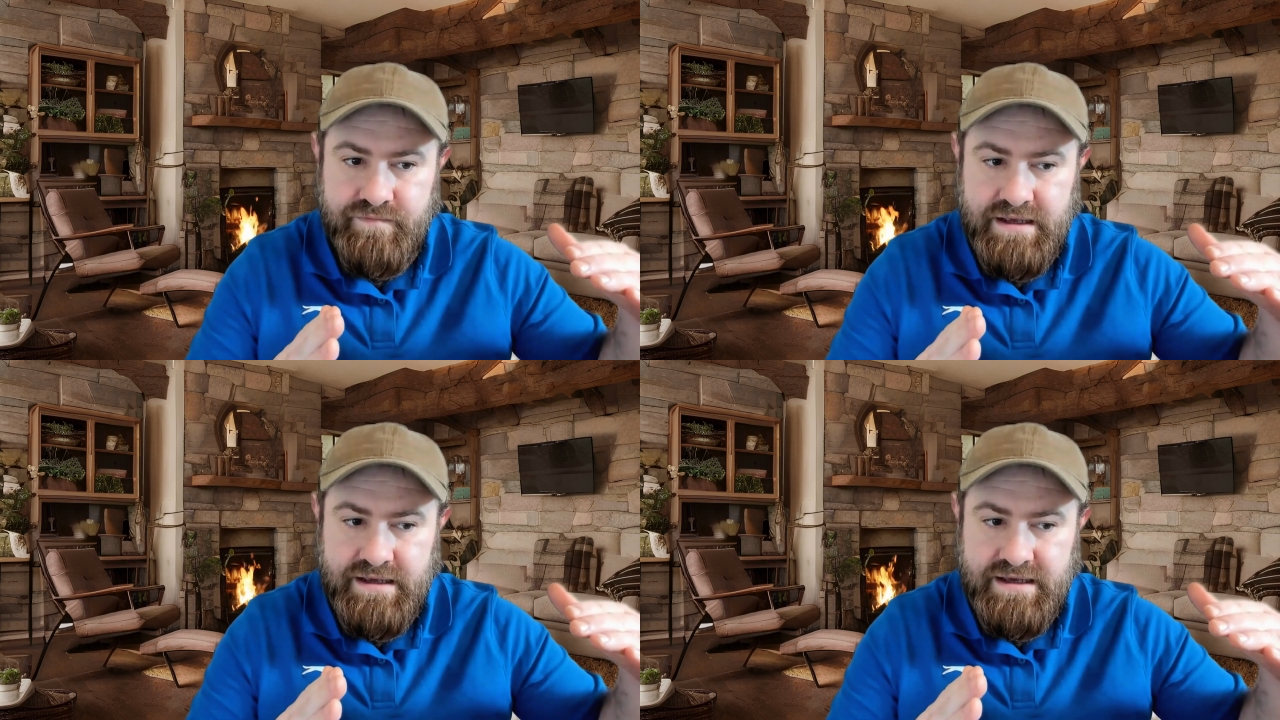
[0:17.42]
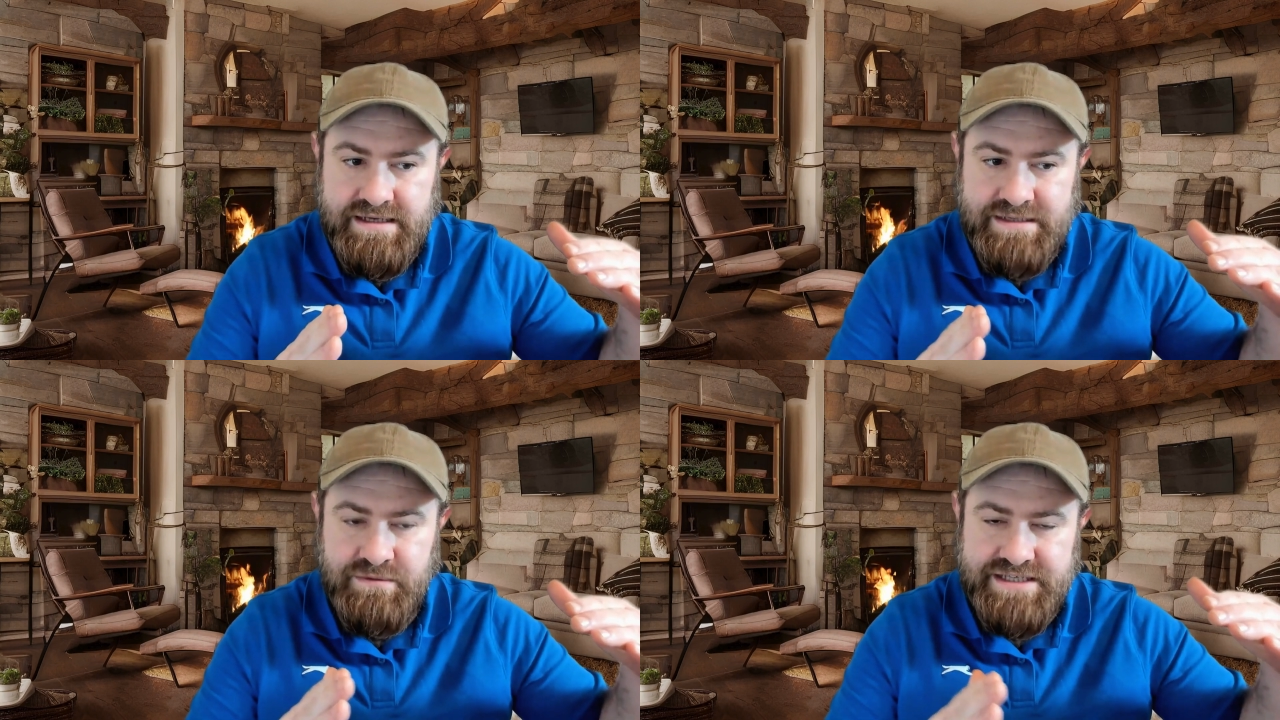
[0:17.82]
uh,
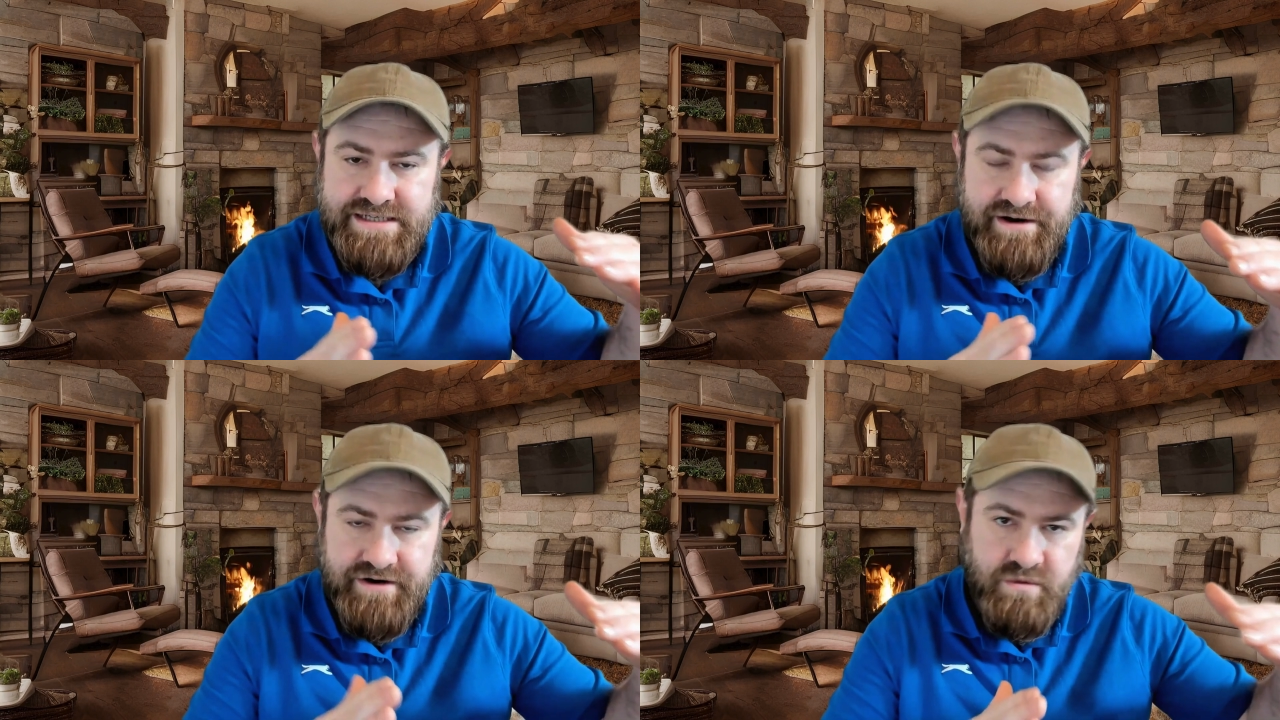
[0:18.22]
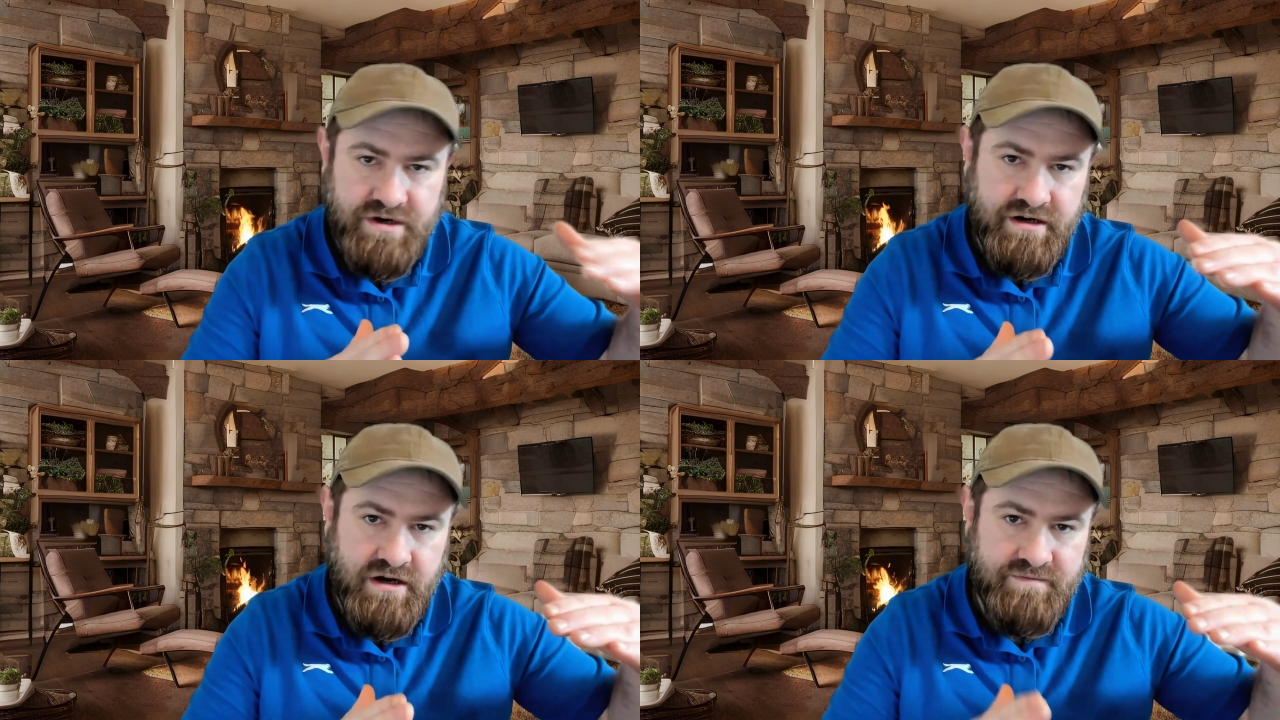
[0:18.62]
deal with the scenario where
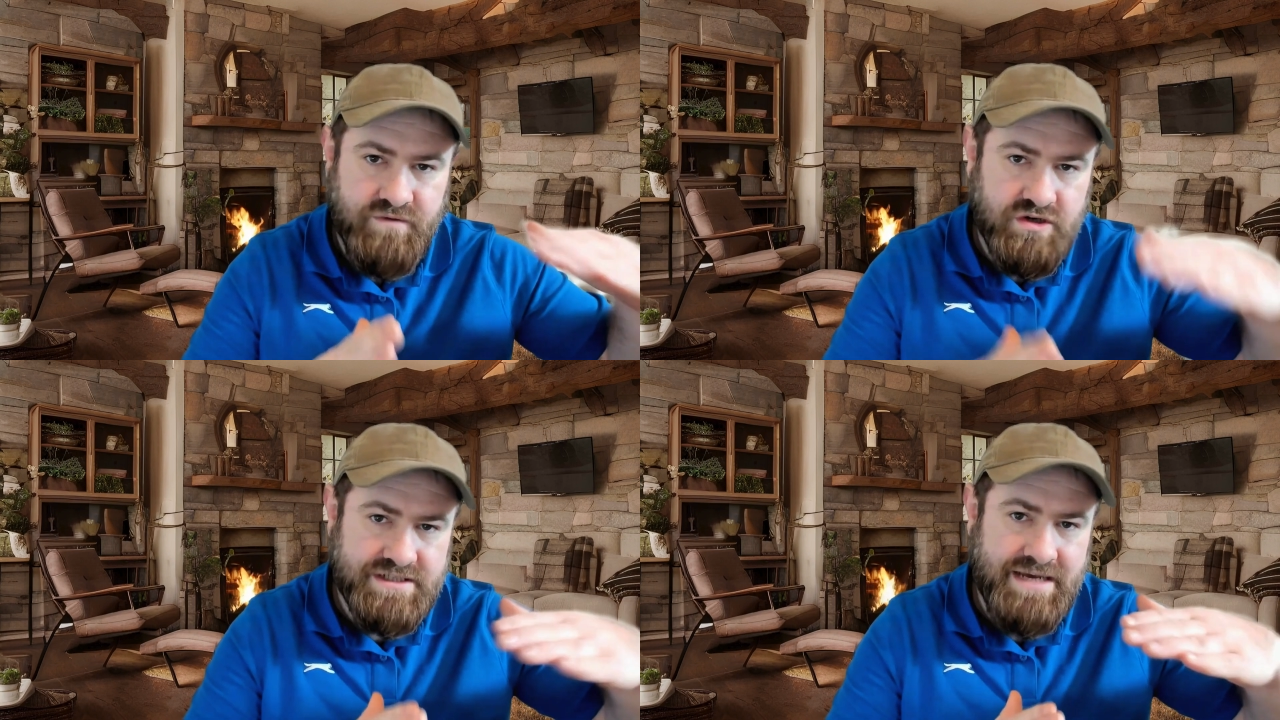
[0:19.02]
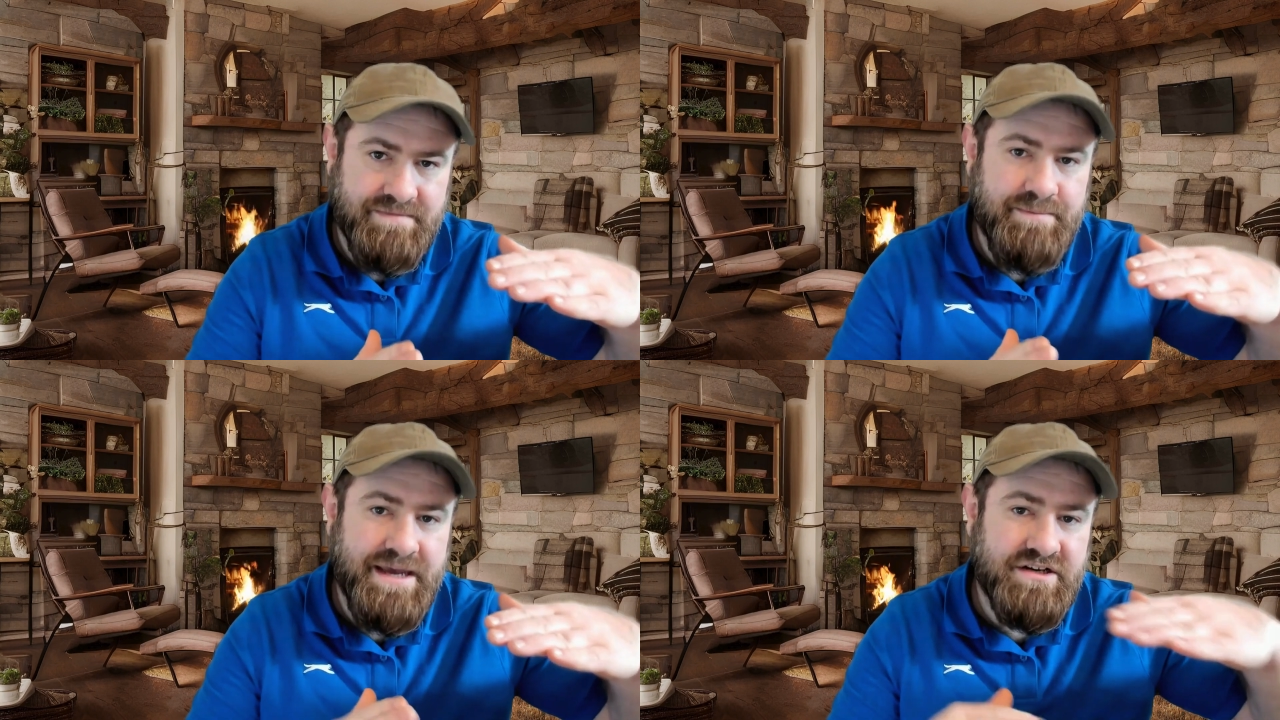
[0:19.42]
you've got a floor slab
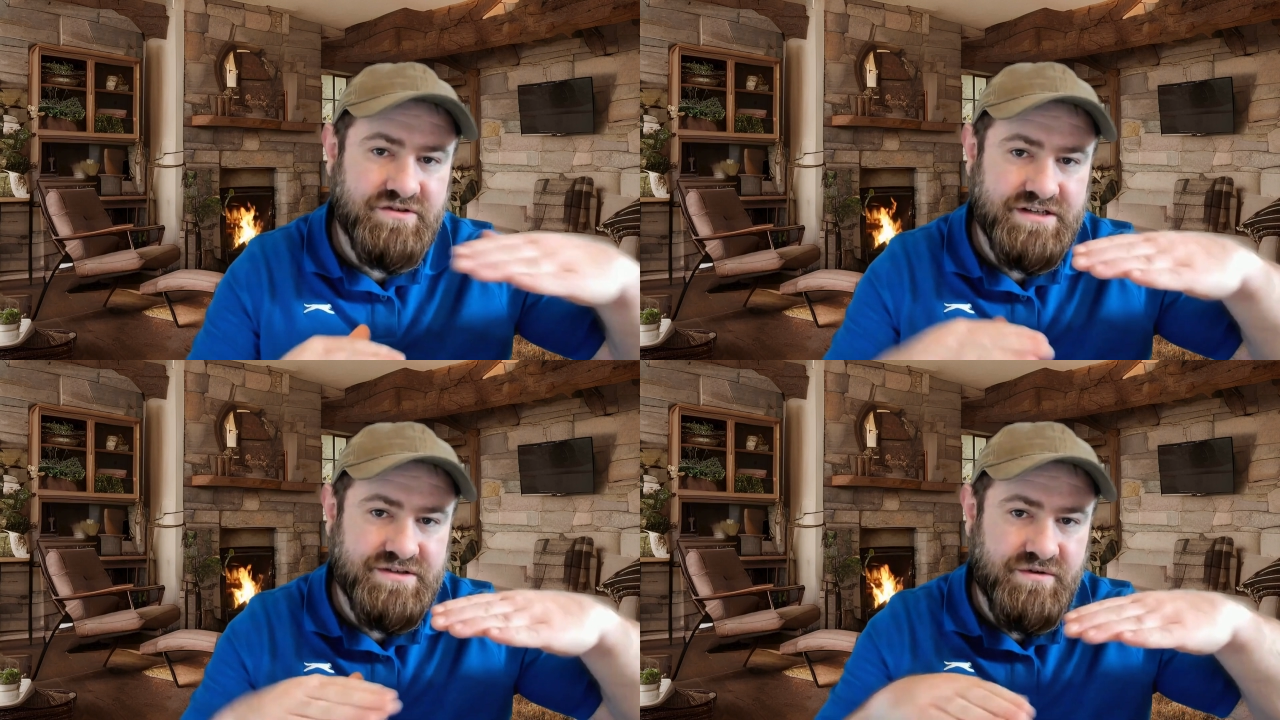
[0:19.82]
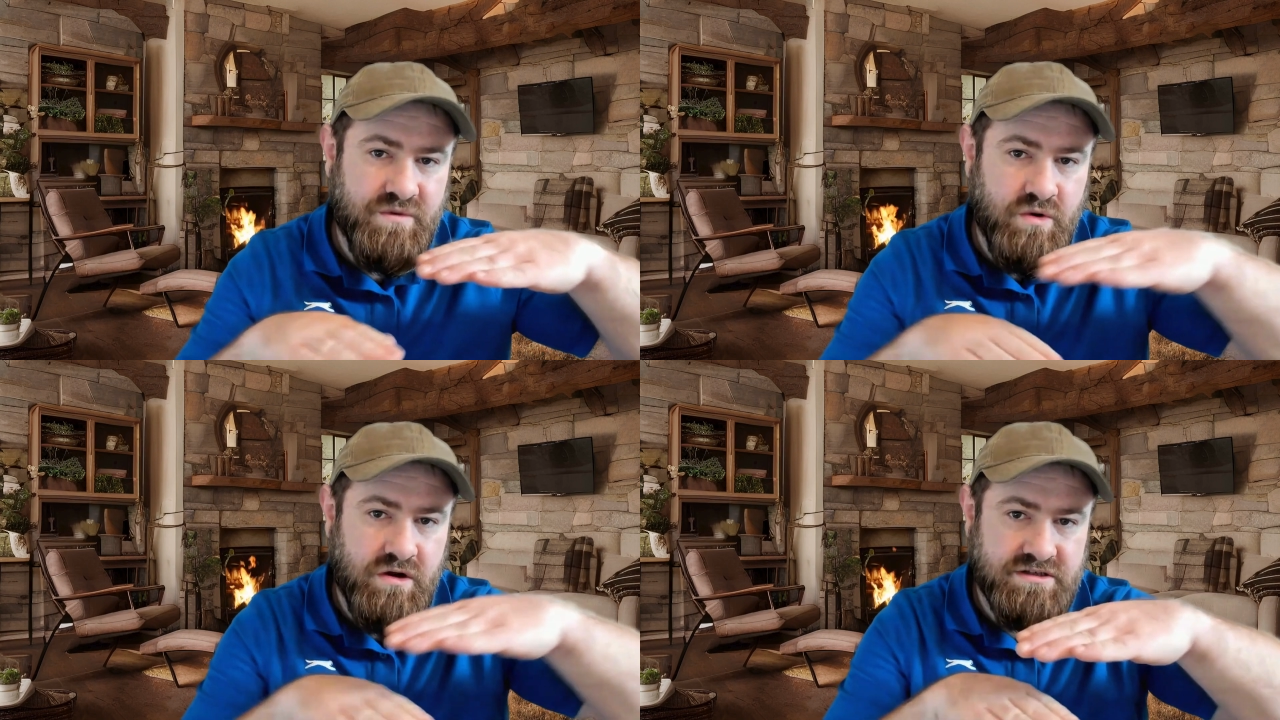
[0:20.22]
that penetrates through the
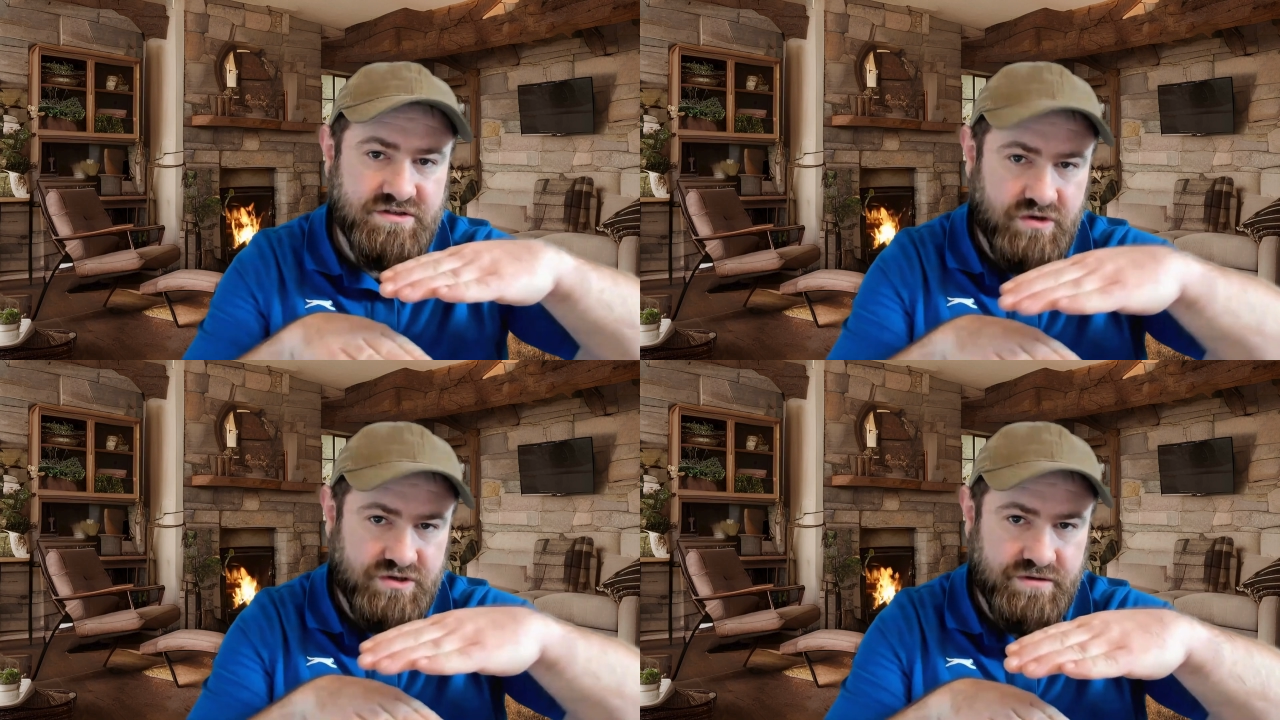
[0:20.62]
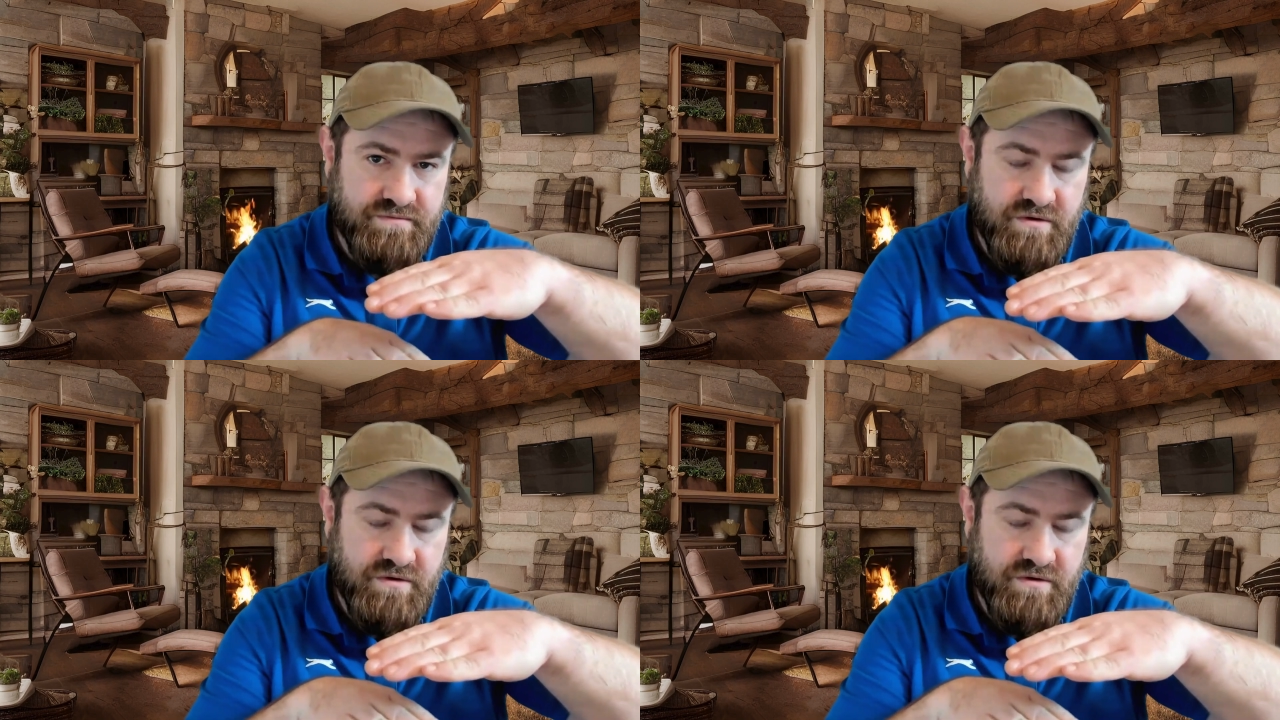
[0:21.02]
wall structure.